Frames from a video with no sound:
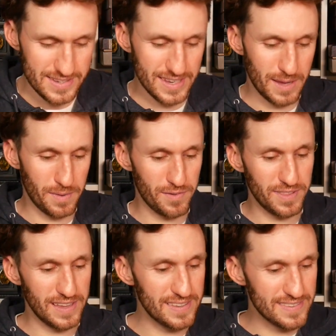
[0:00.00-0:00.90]
to keep
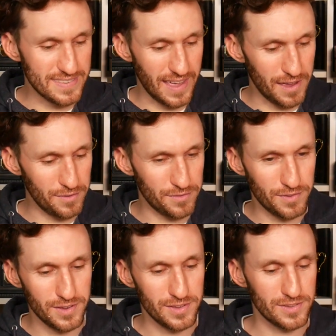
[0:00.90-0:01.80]
everything
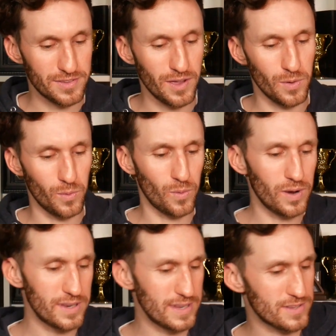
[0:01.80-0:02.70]
safe. So
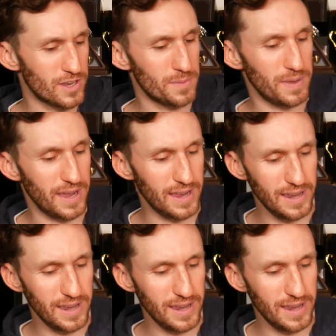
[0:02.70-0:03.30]
what is going to be in